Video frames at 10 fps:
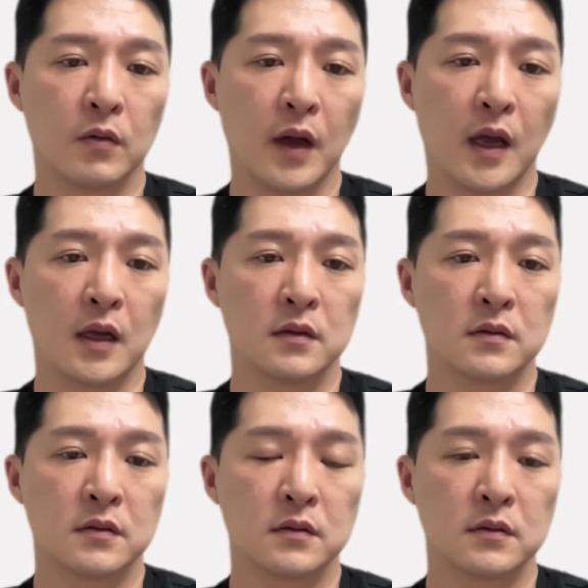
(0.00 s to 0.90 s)

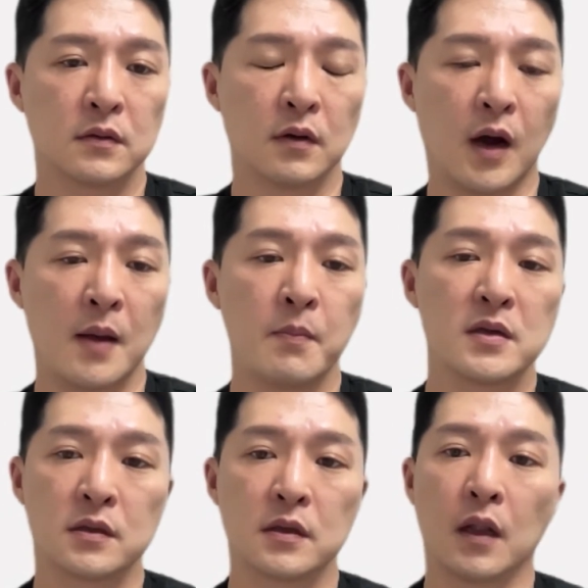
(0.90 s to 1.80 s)
As I
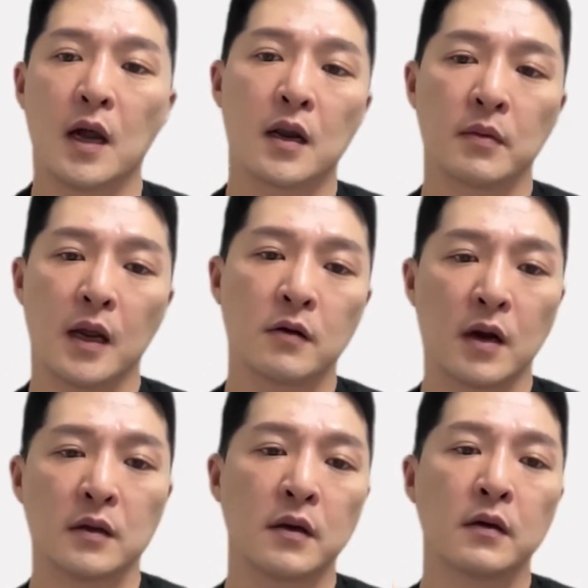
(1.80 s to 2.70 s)
mentioned a lot of like
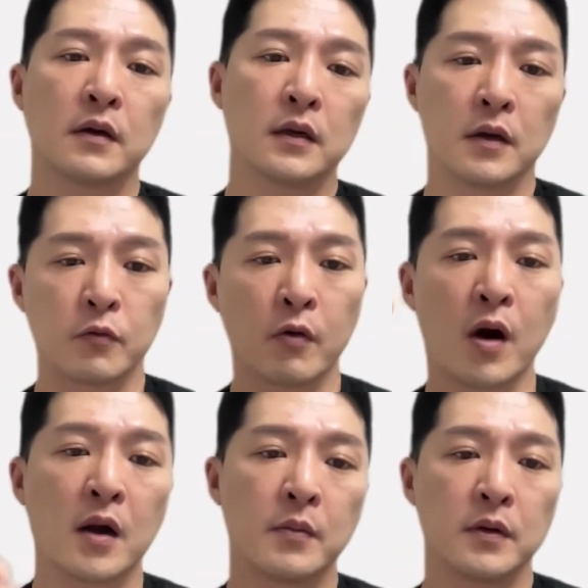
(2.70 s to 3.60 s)
criteria, the
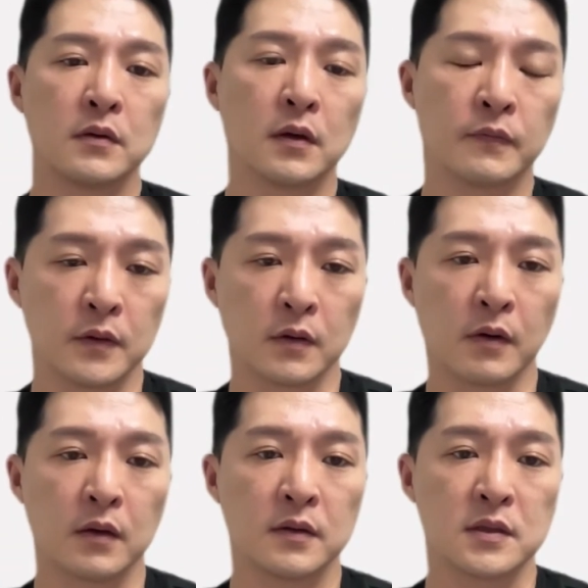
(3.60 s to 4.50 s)
requirement for
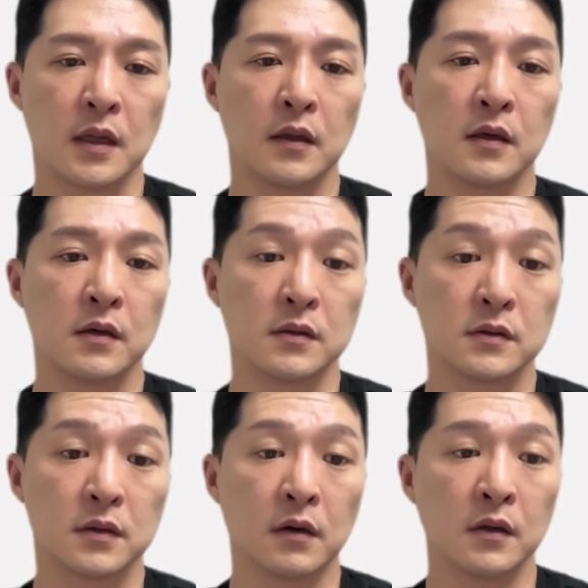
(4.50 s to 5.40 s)
the design
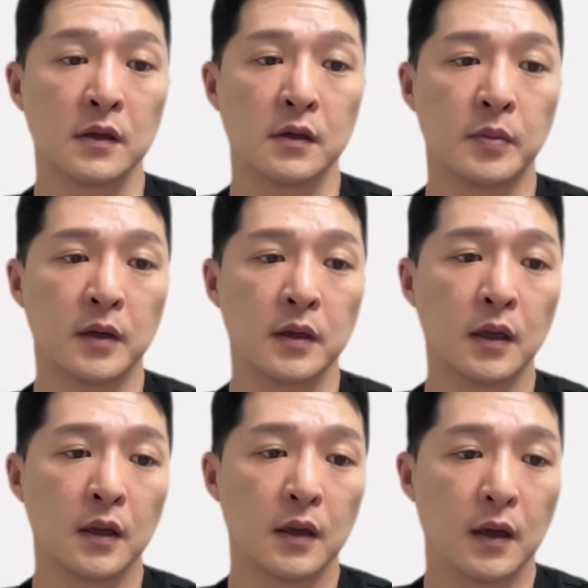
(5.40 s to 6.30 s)
leaders earlier, but
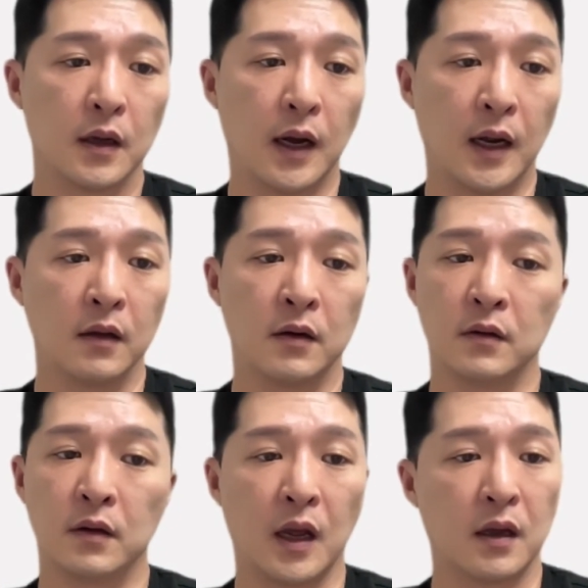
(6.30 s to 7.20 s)
I
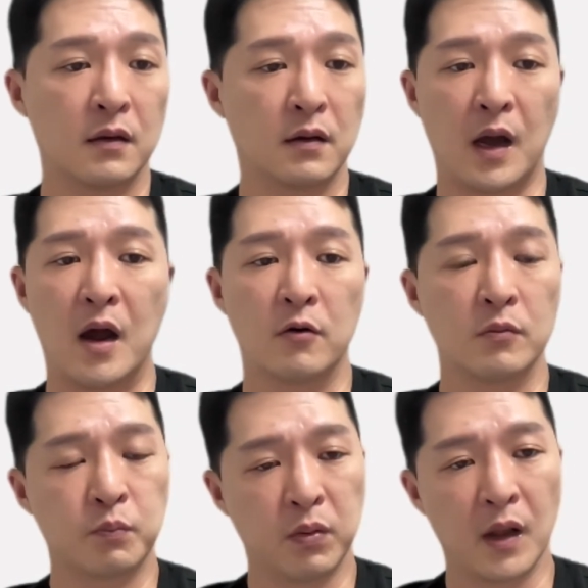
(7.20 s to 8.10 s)
learned like how to
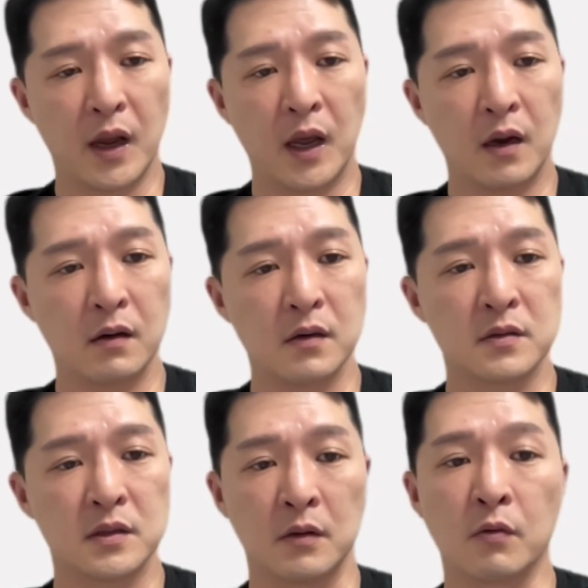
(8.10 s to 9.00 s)
play a
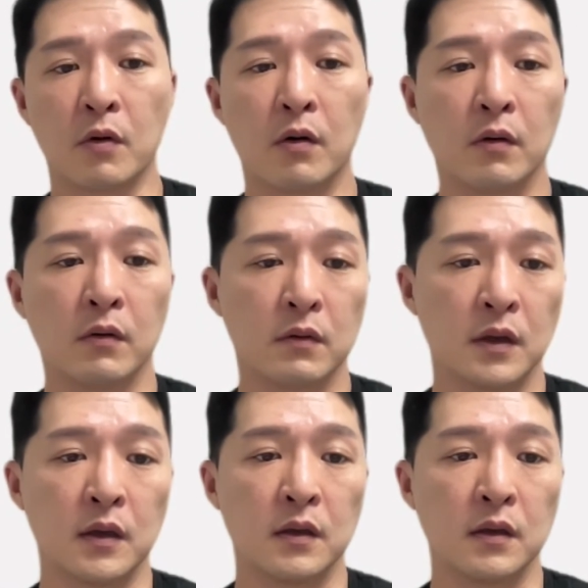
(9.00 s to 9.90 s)
center role
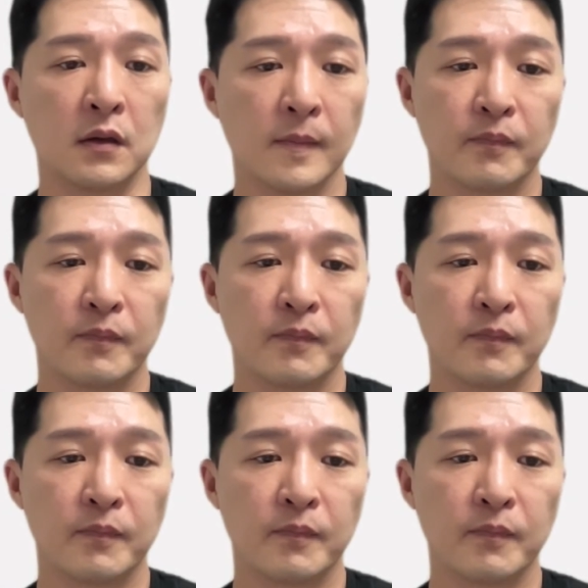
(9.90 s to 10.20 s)
in